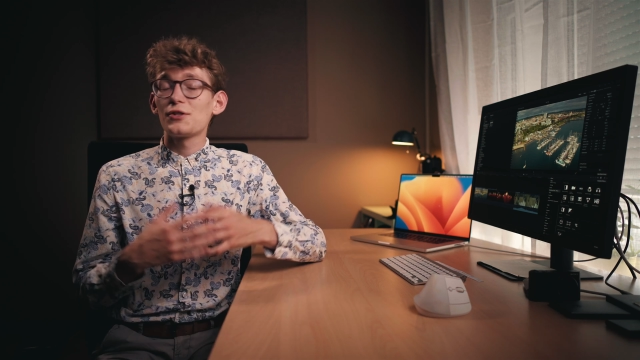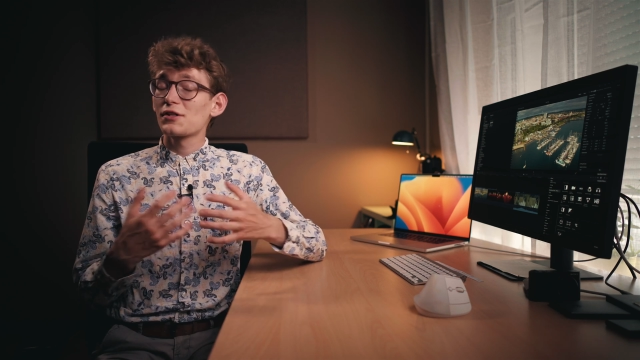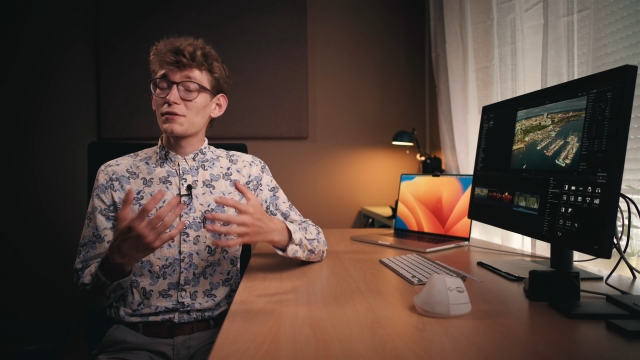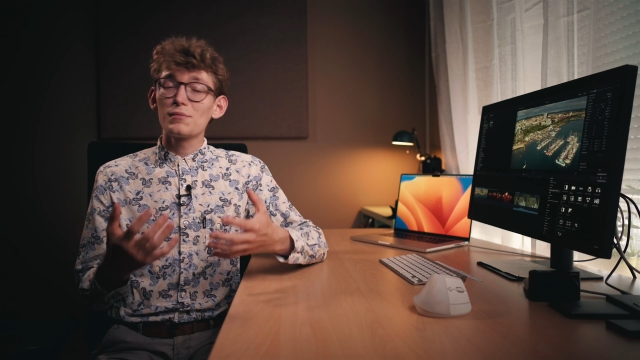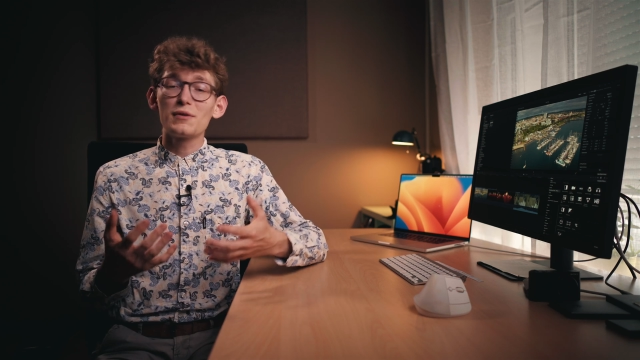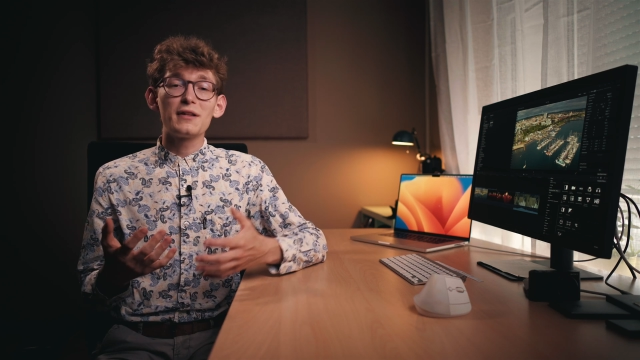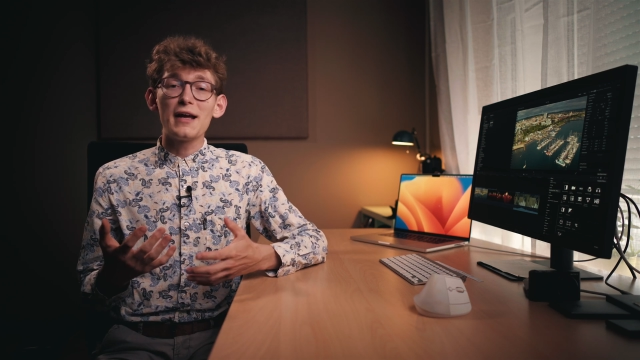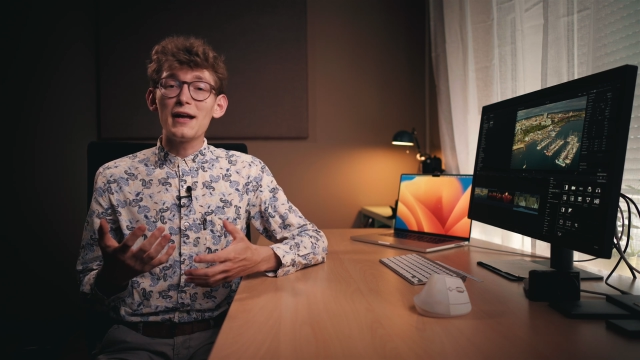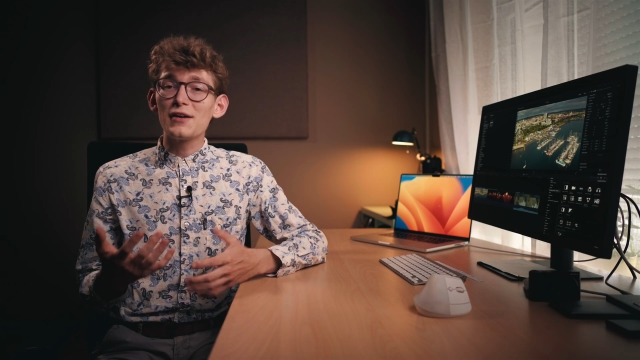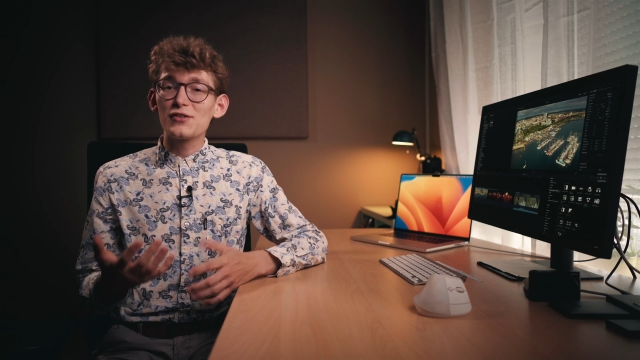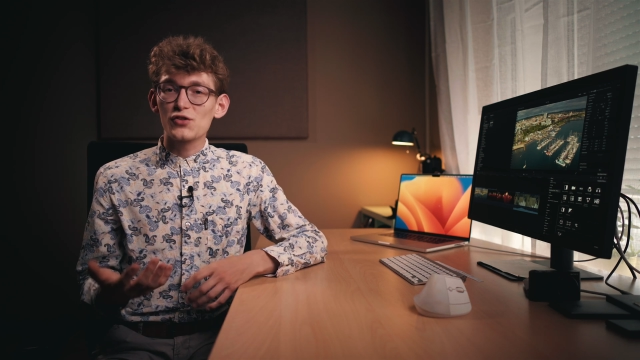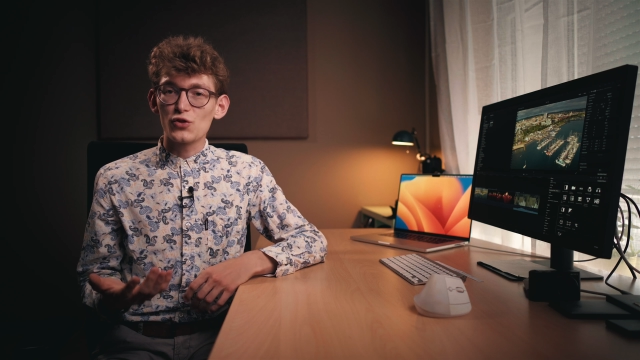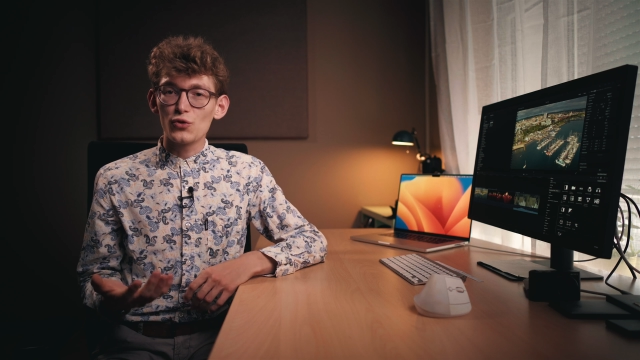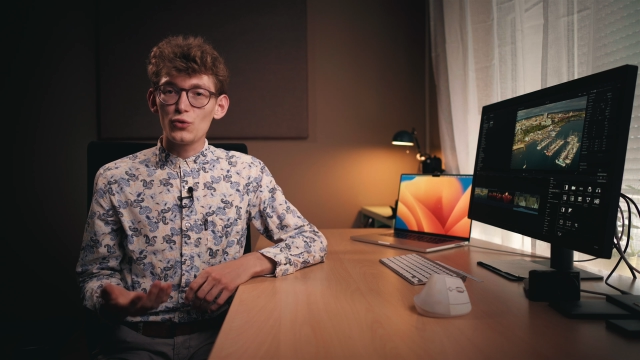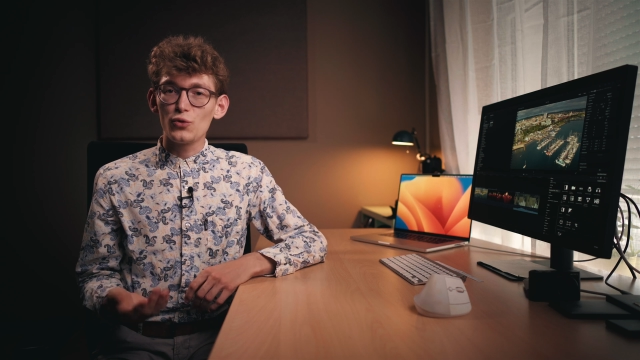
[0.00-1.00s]
Adjustment
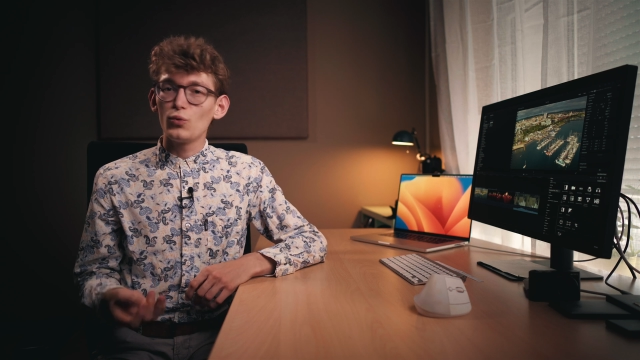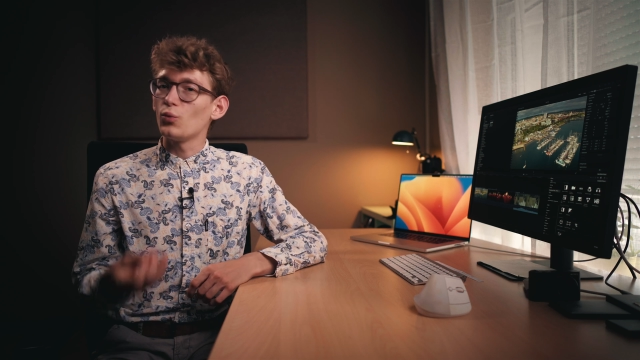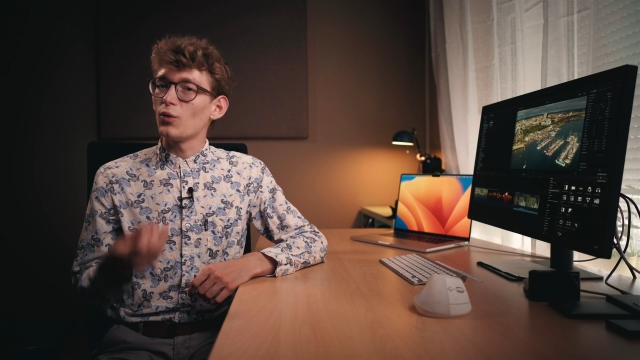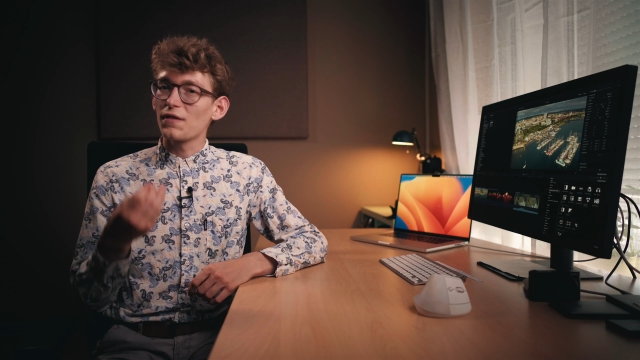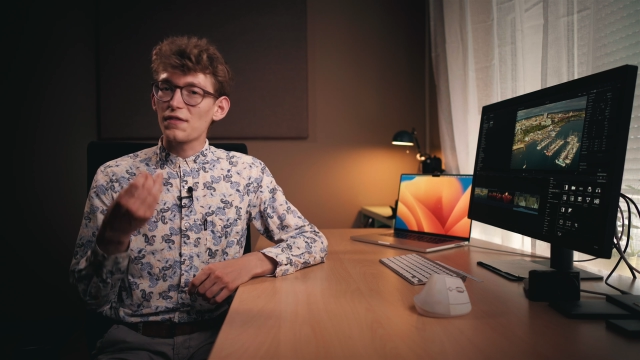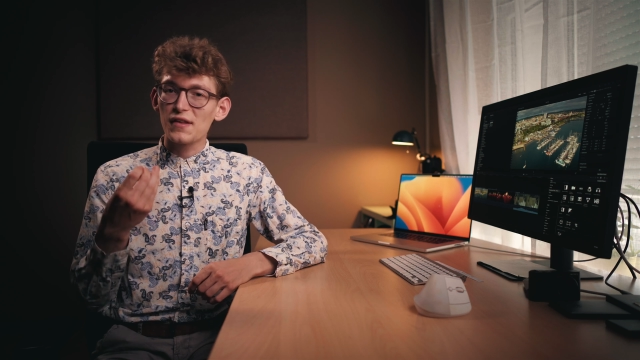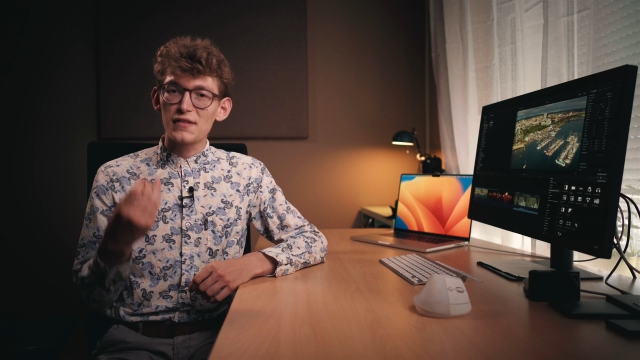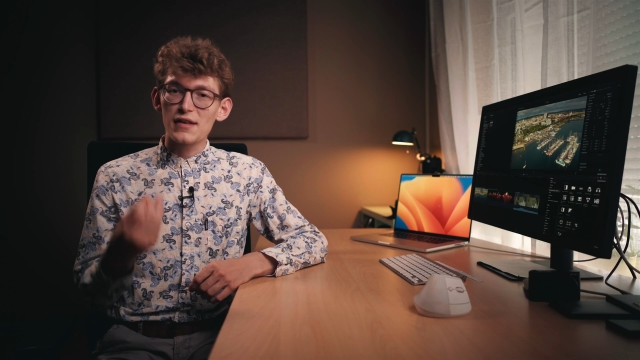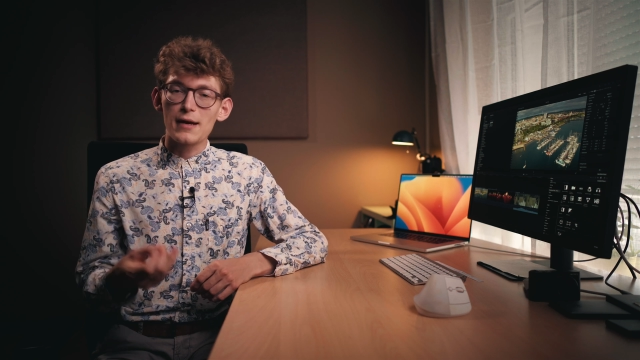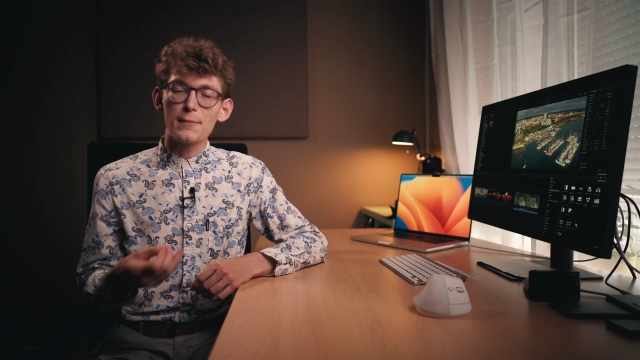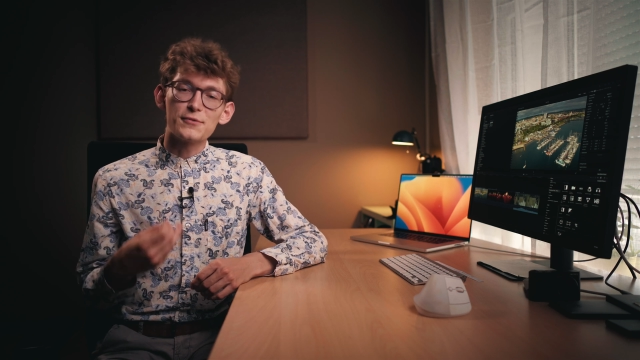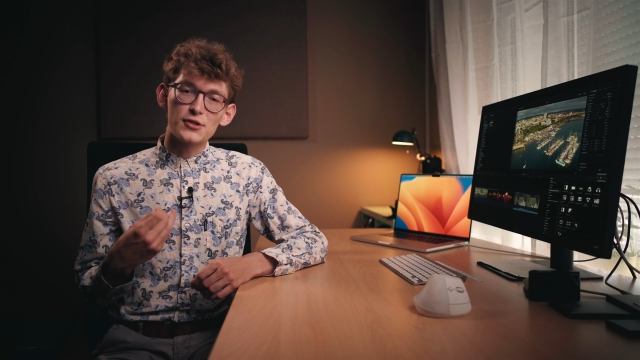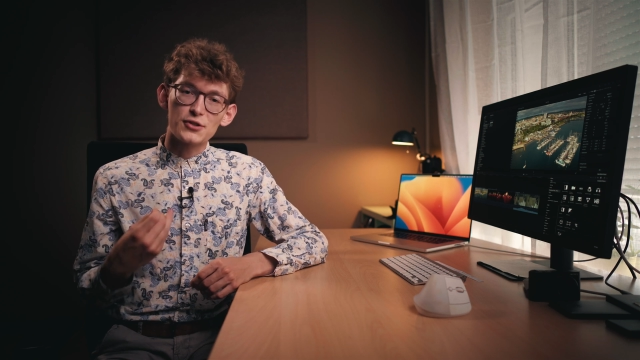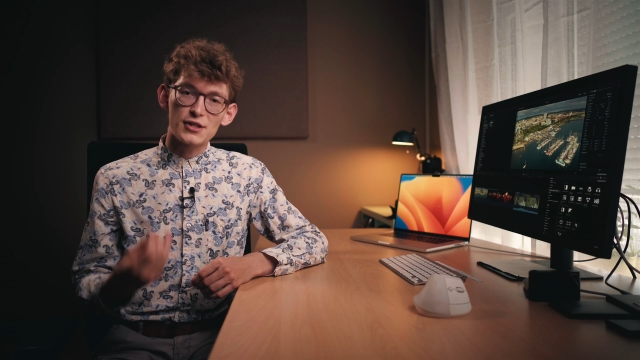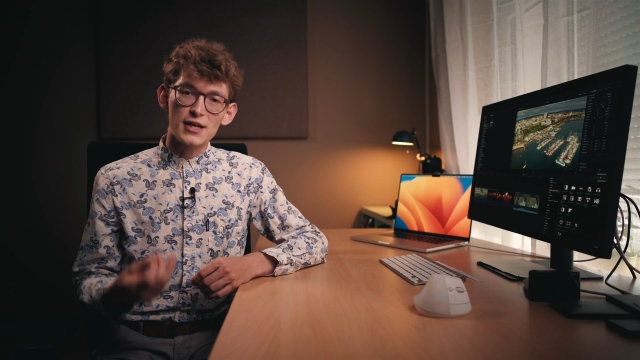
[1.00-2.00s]
layers do what their
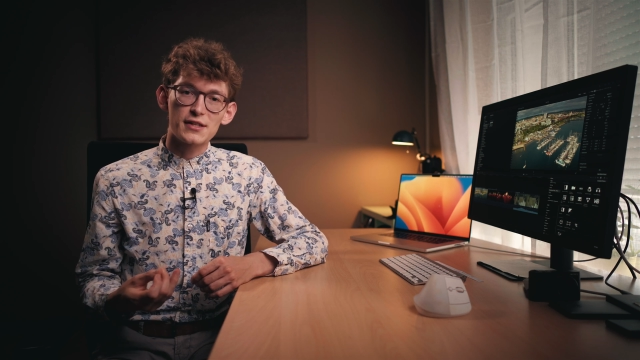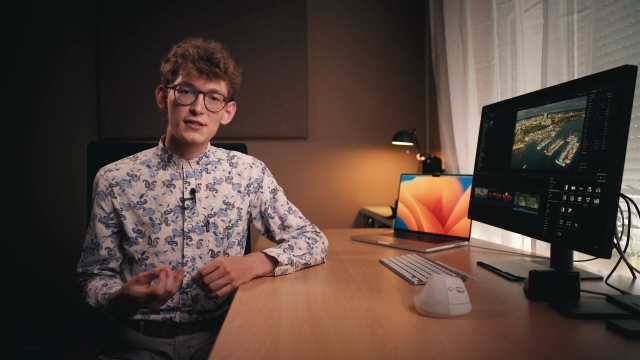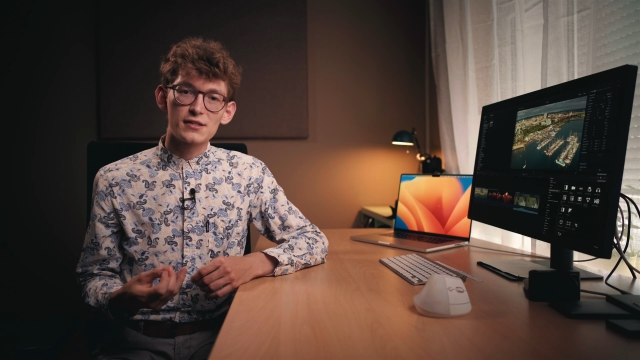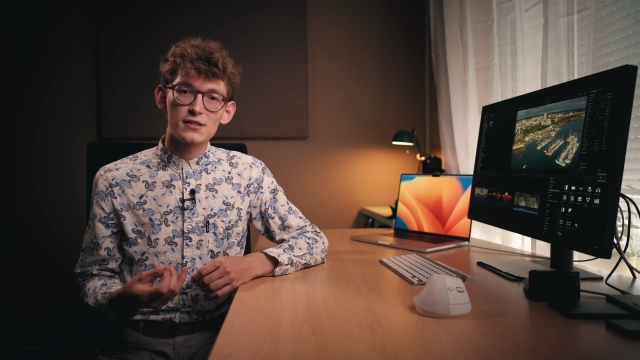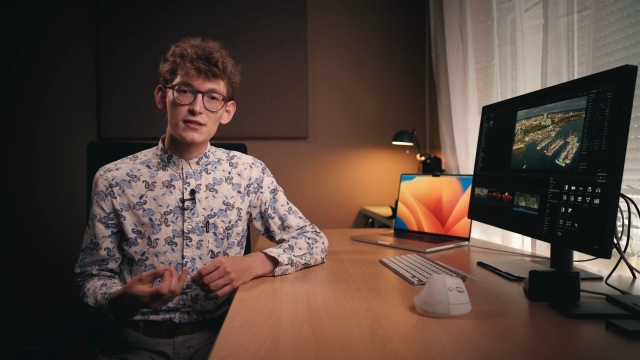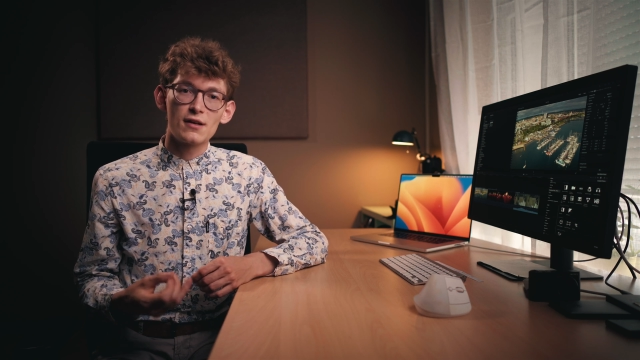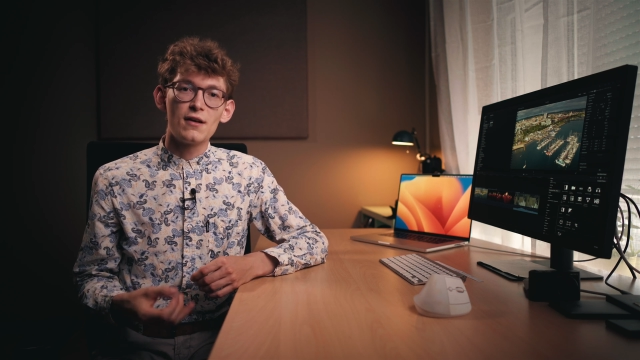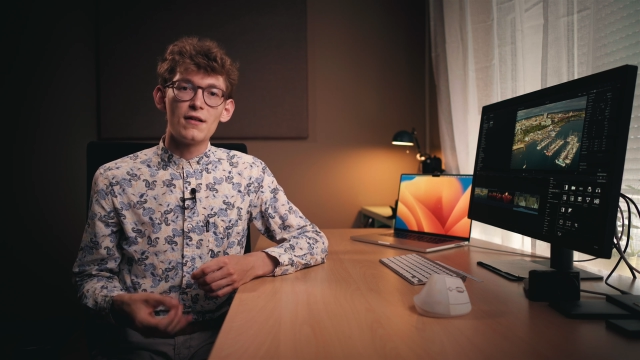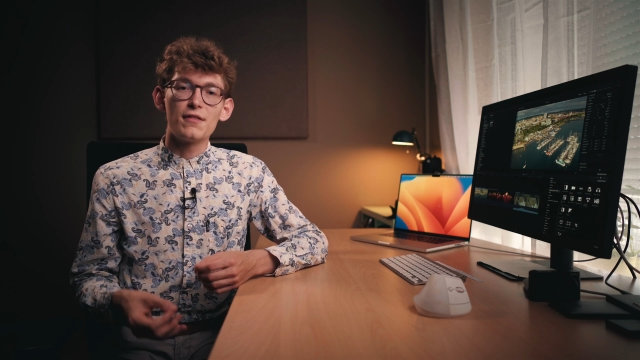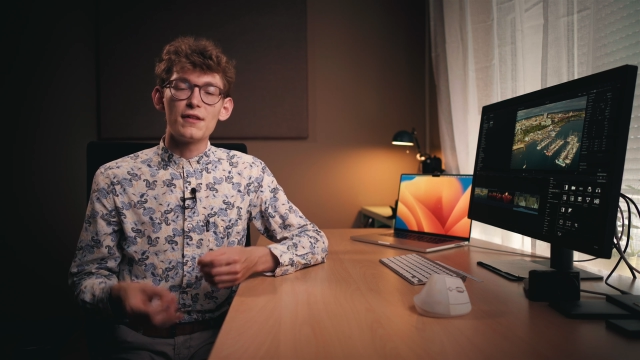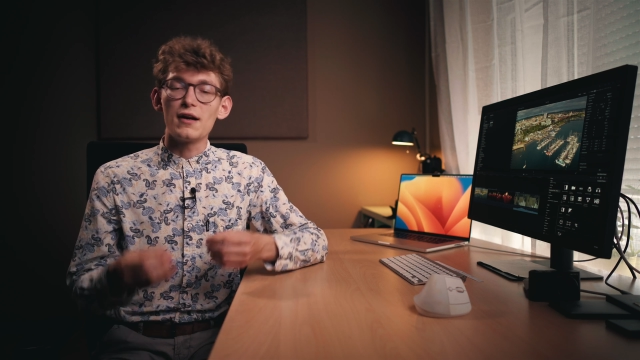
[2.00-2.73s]
name suggests.